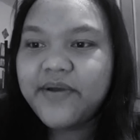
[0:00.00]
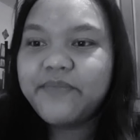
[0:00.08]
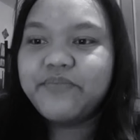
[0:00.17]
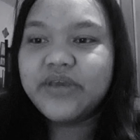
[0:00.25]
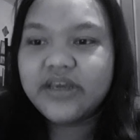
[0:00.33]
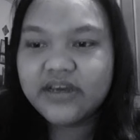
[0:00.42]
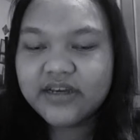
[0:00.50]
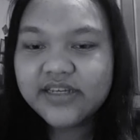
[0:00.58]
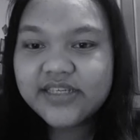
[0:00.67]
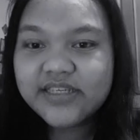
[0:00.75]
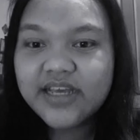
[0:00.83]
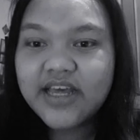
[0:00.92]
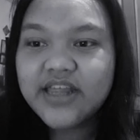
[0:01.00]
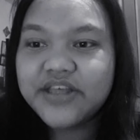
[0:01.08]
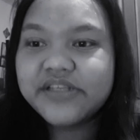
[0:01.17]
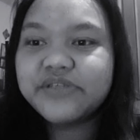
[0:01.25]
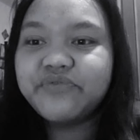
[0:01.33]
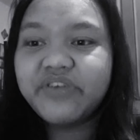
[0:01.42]
because
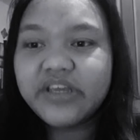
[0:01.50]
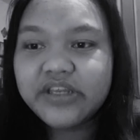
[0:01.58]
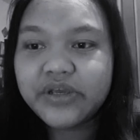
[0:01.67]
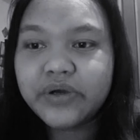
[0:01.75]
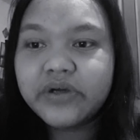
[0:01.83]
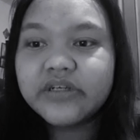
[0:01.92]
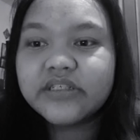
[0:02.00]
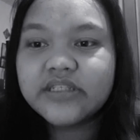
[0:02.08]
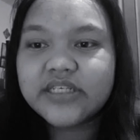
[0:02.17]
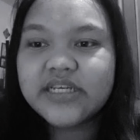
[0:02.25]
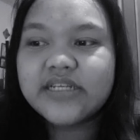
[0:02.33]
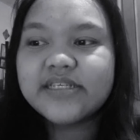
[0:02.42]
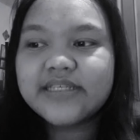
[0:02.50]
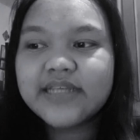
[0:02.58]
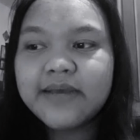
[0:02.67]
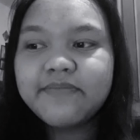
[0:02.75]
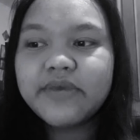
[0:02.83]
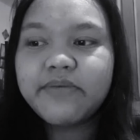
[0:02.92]
this video contains
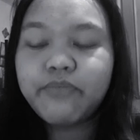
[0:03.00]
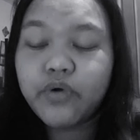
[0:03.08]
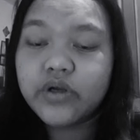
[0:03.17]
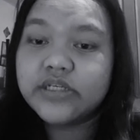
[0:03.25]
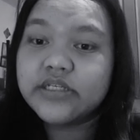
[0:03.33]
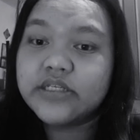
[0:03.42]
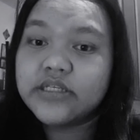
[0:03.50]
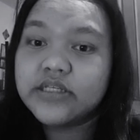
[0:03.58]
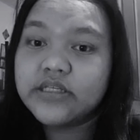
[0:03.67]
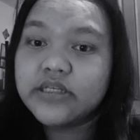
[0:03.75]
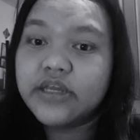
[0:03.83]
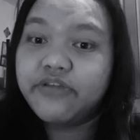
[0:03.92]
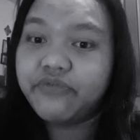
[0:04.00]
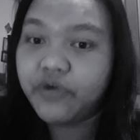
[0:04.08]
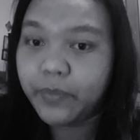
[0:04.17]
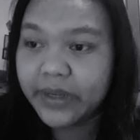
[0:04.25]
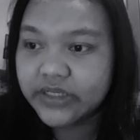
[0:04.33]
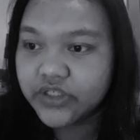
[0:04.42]
some important
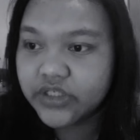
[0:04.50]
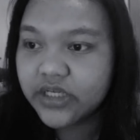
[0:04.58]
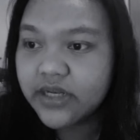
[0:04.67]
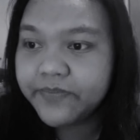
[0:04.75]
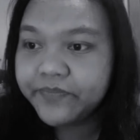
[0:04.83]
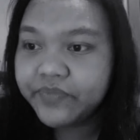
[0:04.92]
information